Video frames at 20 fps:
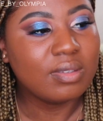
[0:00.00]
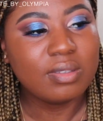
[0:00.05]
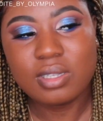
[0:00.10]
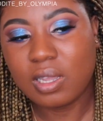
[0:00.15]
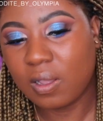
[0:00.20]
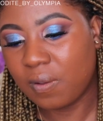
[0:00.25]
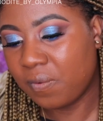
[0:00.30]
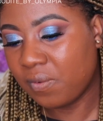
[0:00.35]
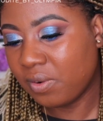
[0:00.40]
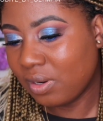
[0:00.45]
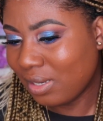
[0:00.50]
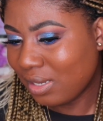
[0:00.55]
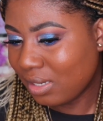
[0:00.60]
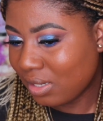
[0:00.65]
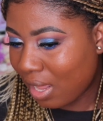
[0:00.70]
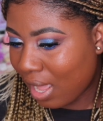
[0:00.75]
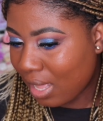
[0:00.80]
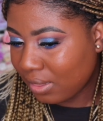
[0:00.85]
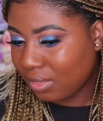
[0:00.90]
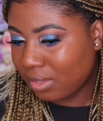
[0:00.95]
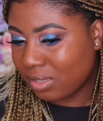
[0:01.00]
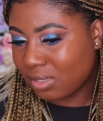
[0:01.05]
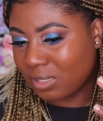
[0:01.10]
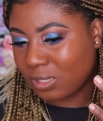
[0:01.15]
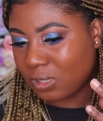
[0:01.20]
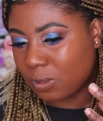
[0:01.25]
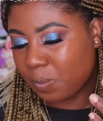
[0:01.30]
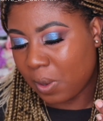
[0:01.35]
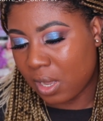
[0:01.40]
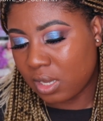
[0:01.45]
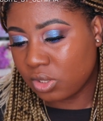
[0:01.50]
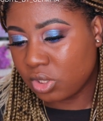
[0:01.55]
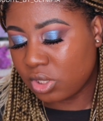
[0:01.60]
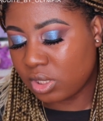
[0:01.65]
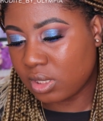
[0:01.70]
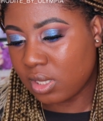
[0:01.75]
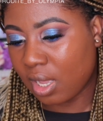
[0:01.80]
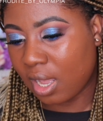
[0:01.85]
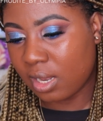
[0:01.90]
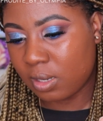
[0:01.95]
Definitely like the sponge
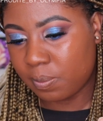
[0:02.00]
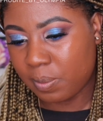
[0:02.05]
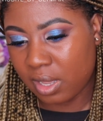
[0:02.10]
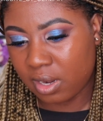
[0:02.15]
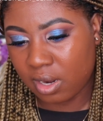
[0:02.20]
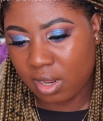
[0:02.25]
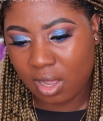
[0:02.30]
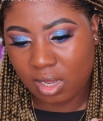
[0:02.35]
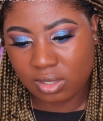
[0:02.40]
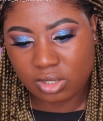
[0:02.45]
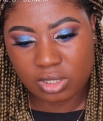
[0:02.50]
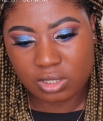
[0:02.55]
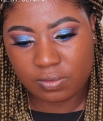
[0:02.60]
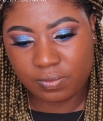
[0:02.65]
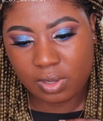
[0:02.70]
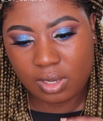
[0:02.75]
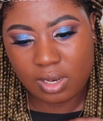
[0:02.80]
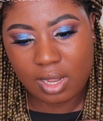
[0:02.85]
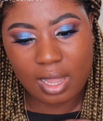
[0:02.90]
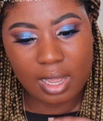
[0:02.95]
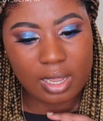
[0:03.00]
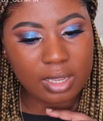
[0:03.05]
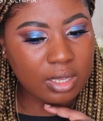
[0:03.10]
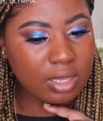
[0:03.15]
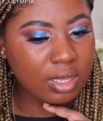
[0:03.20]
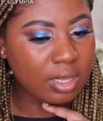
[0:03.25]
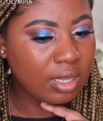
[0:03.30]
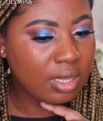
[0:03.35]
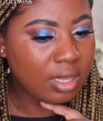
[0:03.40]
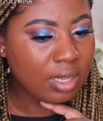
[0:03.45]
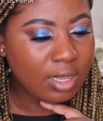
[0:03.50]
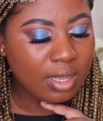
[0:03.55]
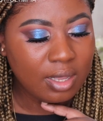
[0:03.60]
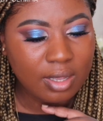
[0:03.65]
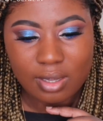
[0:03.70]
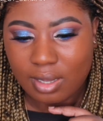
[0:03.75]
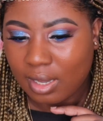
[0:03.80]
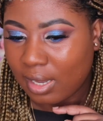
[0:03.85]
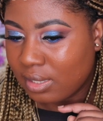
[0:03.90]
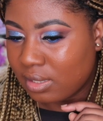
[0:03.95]
side better. I just feel like
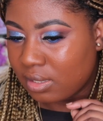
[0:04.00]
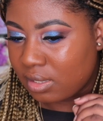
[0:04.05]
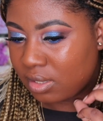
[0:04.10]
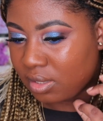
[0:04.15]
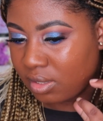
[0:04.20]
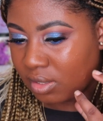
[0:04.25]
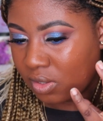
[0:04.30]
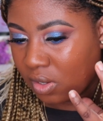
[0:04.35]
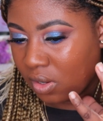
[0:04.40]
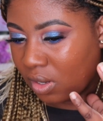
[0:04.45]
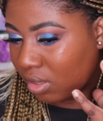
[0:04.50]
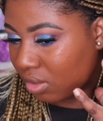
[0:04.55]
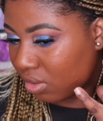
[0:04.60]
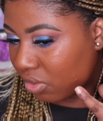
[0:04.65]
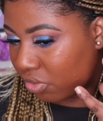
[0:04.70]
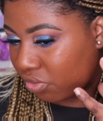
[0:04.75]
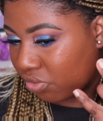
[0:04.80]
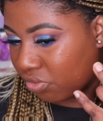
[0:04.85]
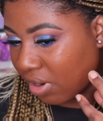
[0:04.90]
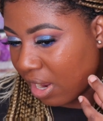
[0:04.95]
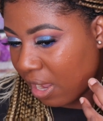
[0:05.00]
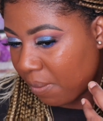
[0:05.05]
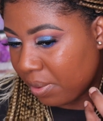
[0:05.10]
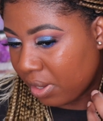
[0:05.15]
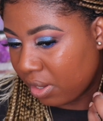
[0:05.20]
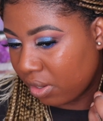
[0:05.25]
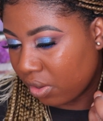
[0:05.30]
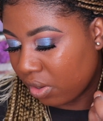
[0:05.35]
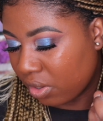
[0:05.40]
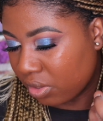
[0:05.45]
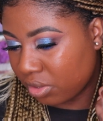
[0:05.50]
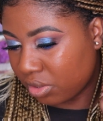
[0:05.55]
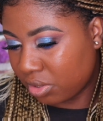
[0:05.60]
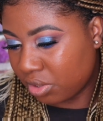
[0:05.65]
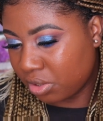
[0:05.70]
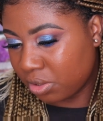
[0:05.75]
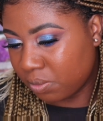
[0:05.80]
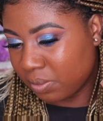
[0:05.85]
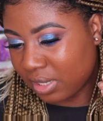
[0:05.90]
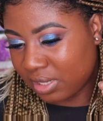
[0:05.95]
it's not grabbing
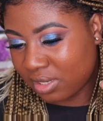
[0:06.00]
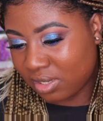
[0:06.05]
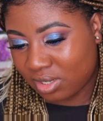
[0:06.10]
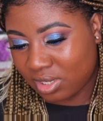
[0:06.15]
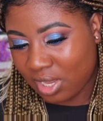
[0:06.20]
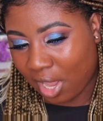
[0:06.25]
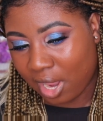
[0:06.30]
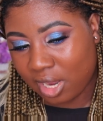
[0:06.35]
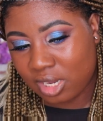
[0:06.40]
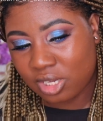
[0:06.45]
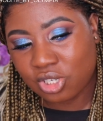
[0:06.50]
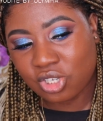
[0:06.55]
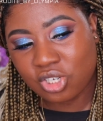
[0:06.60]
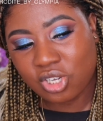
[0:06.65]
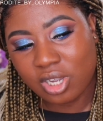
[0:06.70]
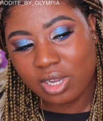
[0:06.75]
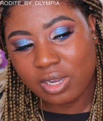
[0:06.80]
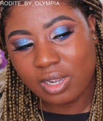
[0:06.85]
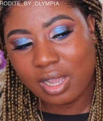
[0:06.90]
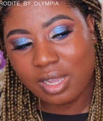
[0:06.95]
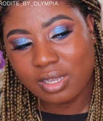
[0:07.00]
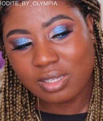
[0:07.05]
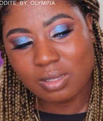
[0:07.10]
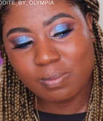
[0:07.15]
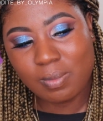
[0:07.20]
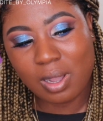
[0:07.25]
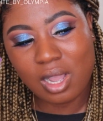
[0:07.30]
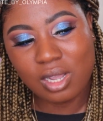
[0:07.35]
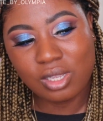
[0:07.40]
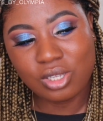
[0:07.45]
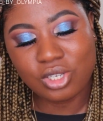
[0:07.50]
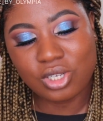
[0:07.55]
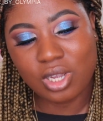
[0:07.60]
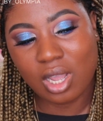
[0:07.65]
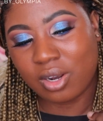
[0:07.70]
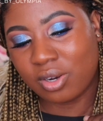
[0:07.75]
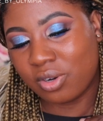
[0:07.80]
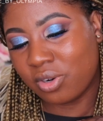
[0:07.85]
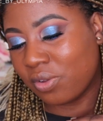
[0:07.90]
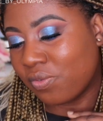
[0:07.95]
onto my texture as much.
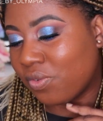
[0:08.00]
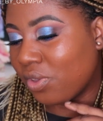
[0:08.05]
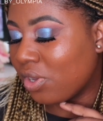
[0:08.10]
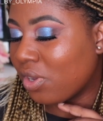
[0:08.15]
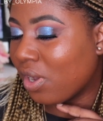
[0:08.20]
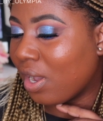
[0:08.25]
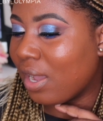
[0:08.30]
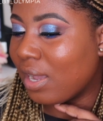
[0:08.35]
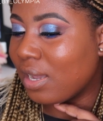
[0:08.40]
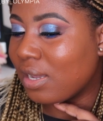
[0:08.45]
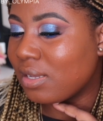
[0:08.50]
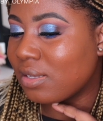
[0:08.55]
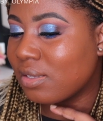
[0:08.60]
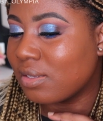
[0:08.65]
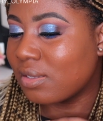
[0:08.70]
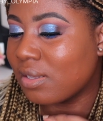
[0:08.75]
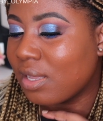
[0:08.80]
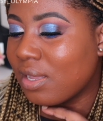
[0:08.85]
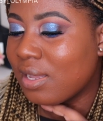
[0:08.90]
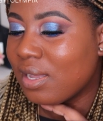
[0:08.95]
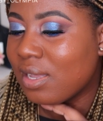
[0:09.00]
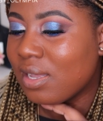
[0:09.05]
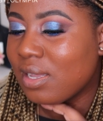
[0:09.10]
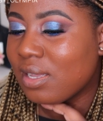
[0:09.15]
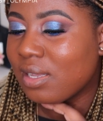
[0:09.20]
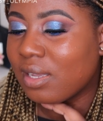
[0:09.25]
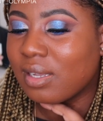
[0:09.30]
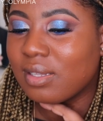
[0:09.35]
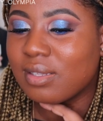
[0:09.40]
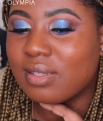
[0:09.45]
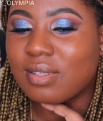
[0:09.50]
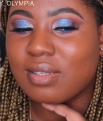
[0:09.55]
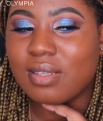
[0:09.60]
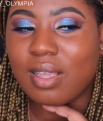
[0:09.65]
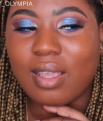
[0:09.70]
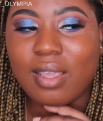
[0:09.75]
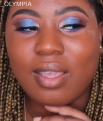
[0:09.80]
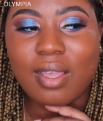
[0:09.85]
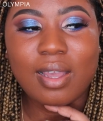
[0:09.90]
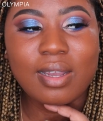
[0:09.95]
I don't know if you guys can
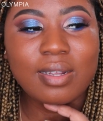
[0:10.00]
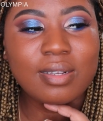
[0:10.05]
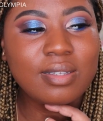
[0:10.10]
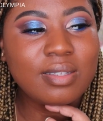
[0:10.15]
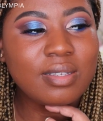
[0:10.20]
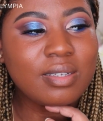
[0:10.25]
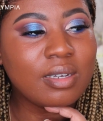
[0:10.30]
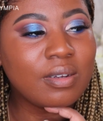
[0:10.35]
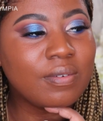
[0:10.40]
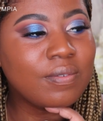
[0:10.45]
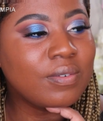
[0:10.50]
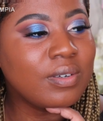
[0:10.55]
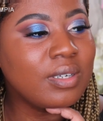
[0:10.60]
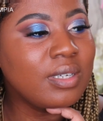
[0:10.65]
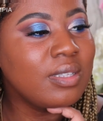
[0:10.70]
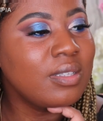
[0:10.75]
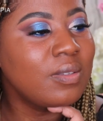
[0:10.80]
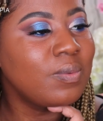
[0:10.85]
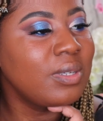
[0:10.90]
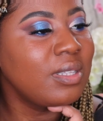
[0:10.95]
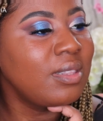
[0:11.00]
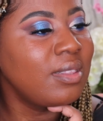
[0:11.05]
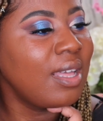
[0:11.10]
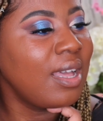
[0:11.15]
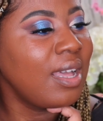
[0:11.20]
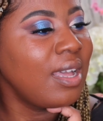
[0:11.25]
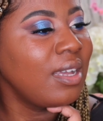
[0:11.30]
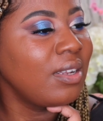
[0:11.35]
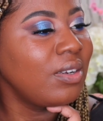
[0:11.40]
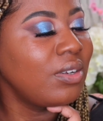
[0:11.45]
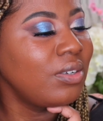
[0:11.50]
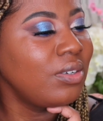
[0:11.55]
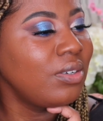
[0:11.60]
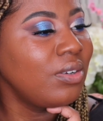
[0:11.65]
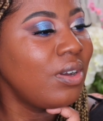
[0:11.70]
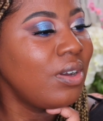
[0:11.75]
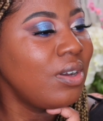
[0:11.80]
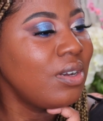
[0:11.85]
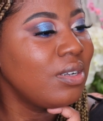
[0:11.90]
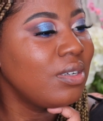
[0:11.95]
see a difference with that or
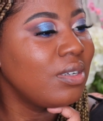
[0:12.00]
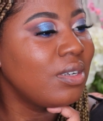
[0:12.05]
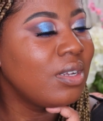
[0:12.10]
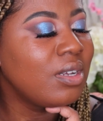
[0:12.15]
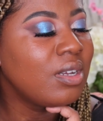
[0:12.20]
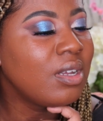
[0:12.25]
not.